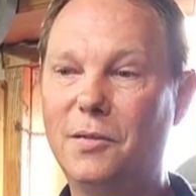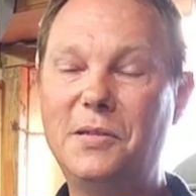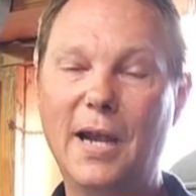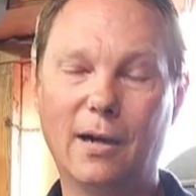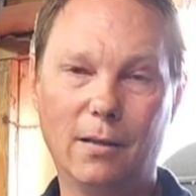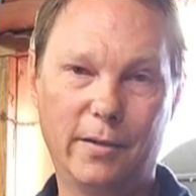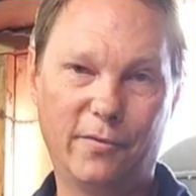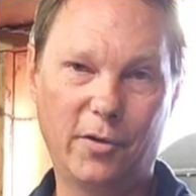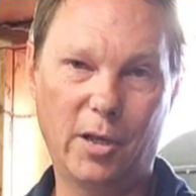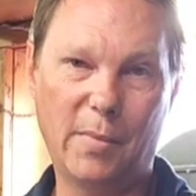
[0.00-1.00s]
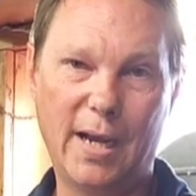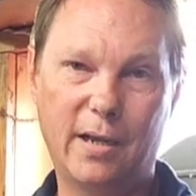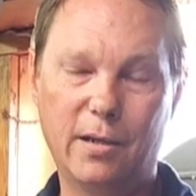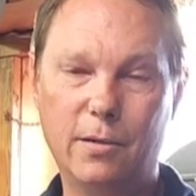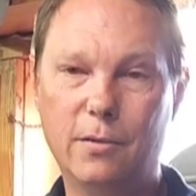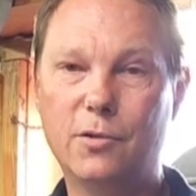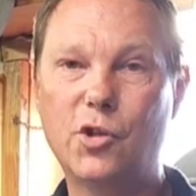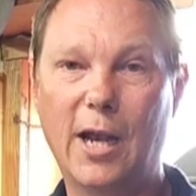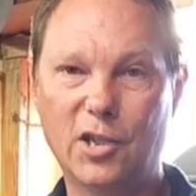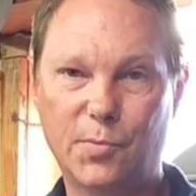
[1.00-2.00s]
Daryl in the front of my canoe and
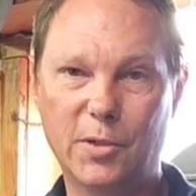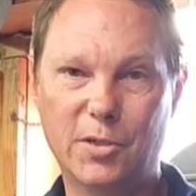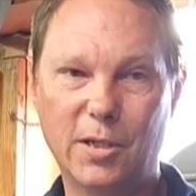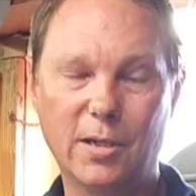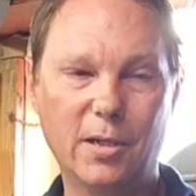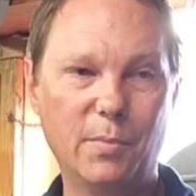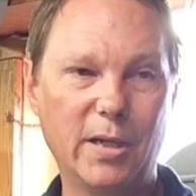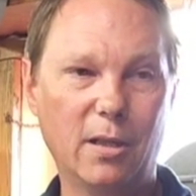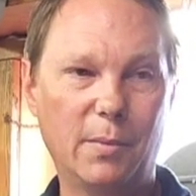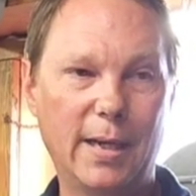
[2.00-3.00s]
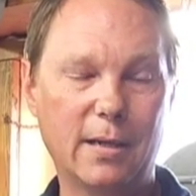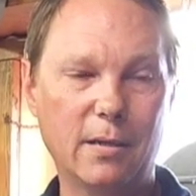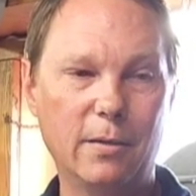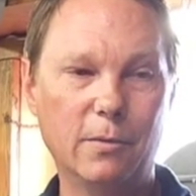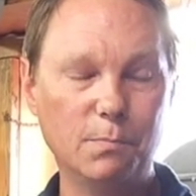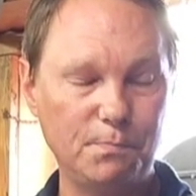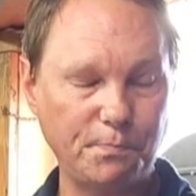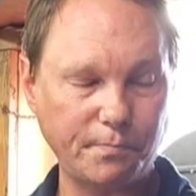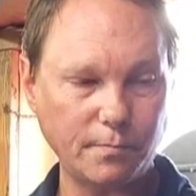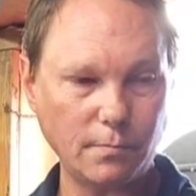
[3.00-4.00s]
Jasper sitting in the middle of my canoe.
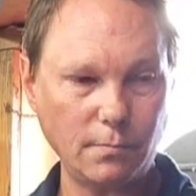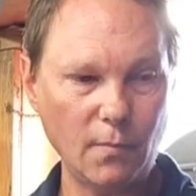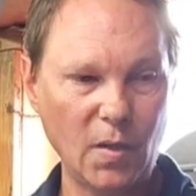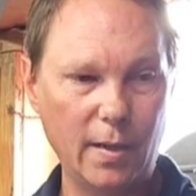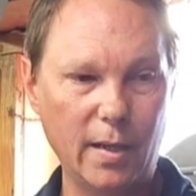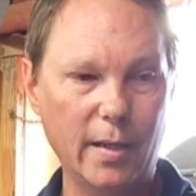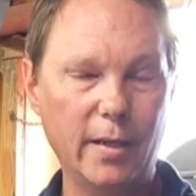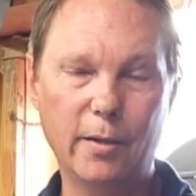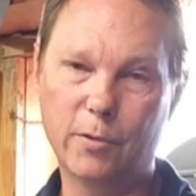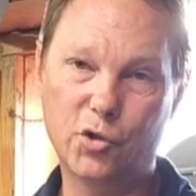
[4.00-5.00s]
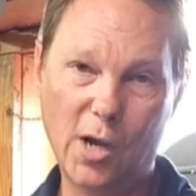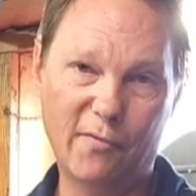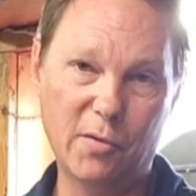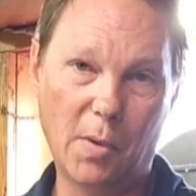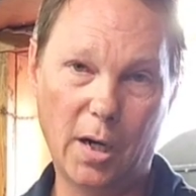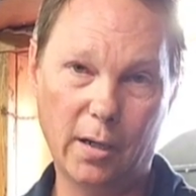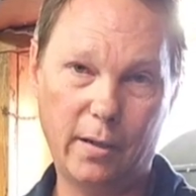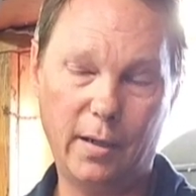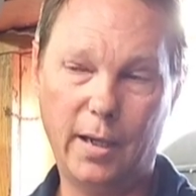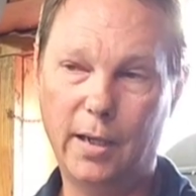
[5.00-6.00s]
And then there was Jeff and Mark
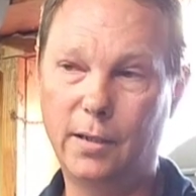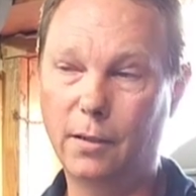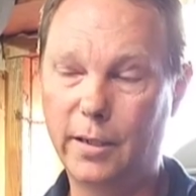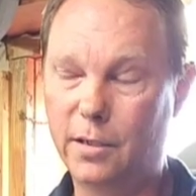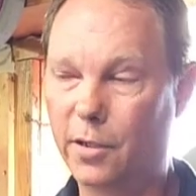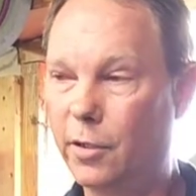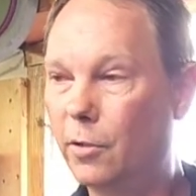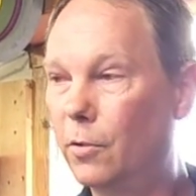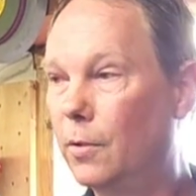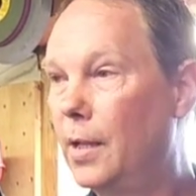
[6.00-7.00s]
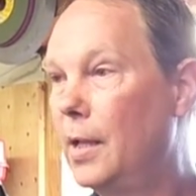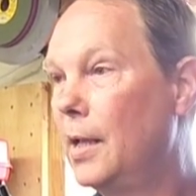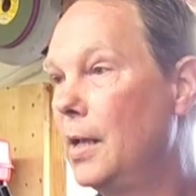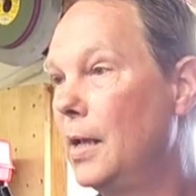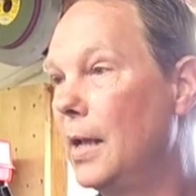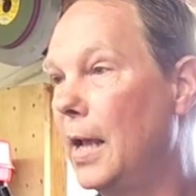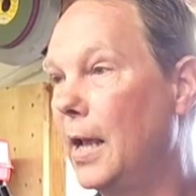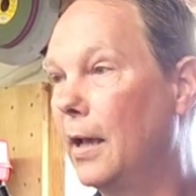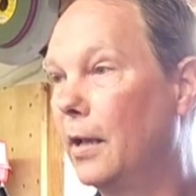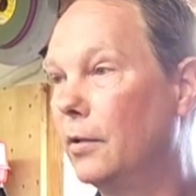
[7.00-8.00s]
in the lead canoe,
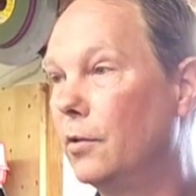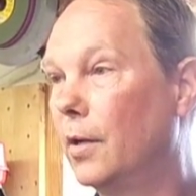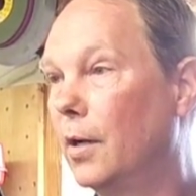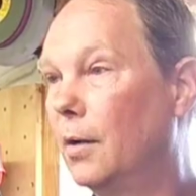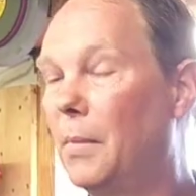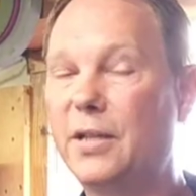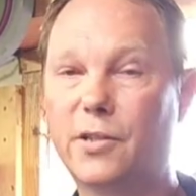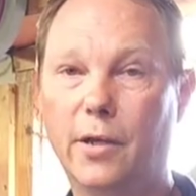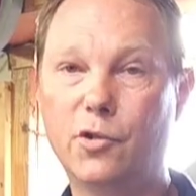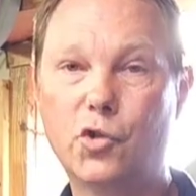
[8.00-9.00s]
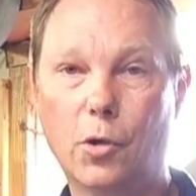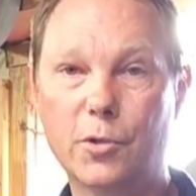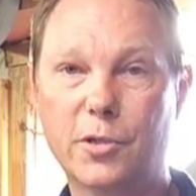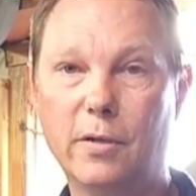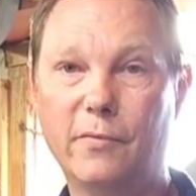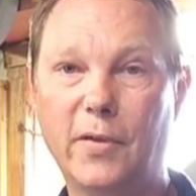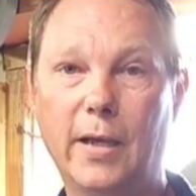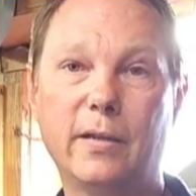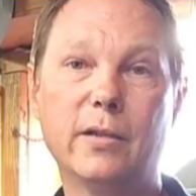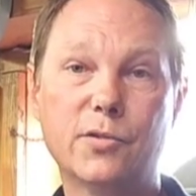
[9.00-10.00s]
and my son Joseph
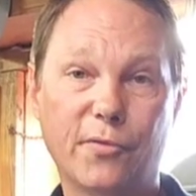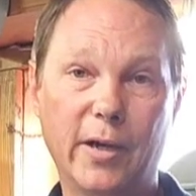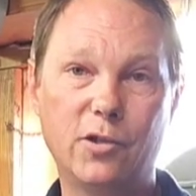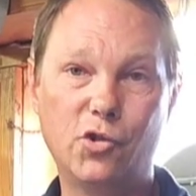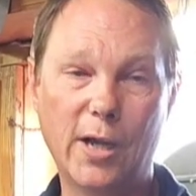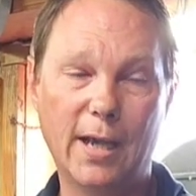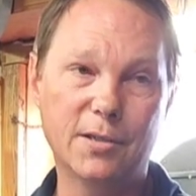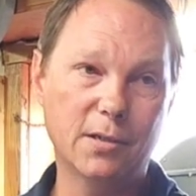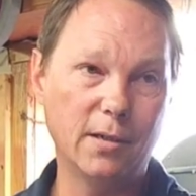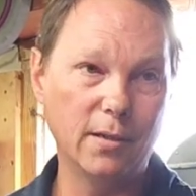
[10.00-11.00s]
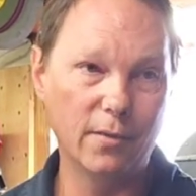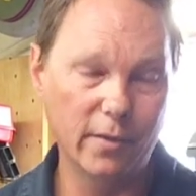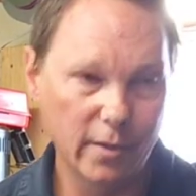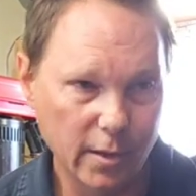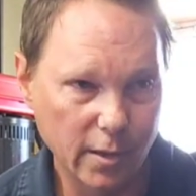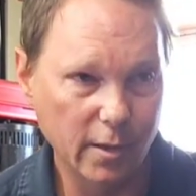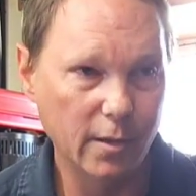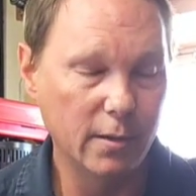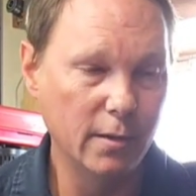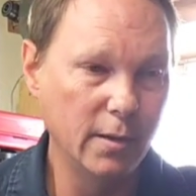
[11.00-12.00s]
and his friend Jess in the
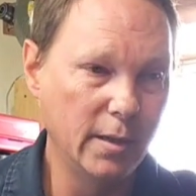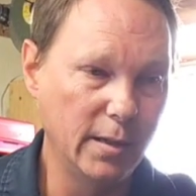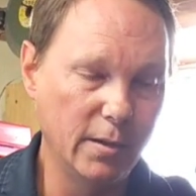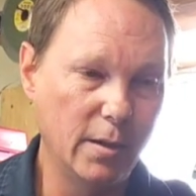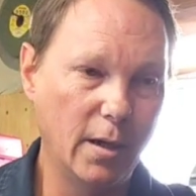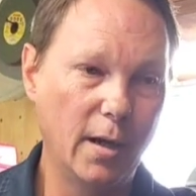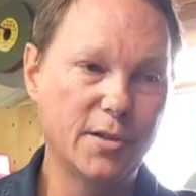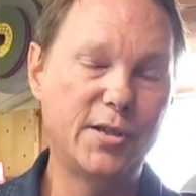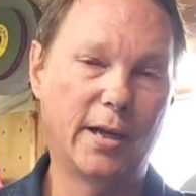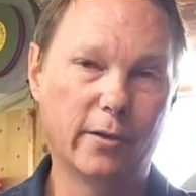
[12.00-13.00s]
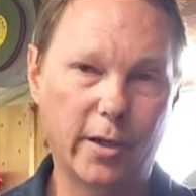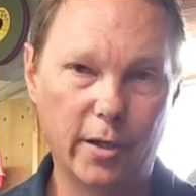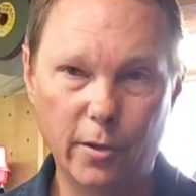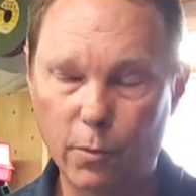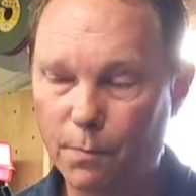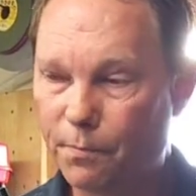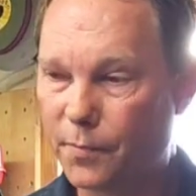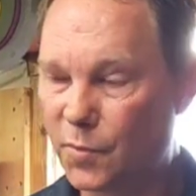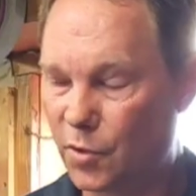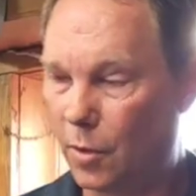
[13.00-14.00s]
center canoe.
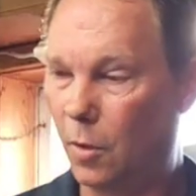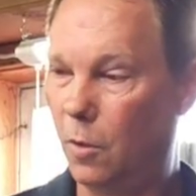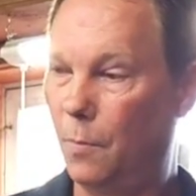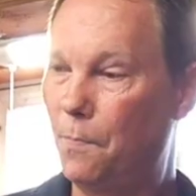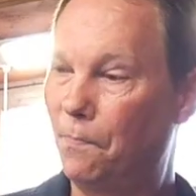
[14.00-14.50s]
So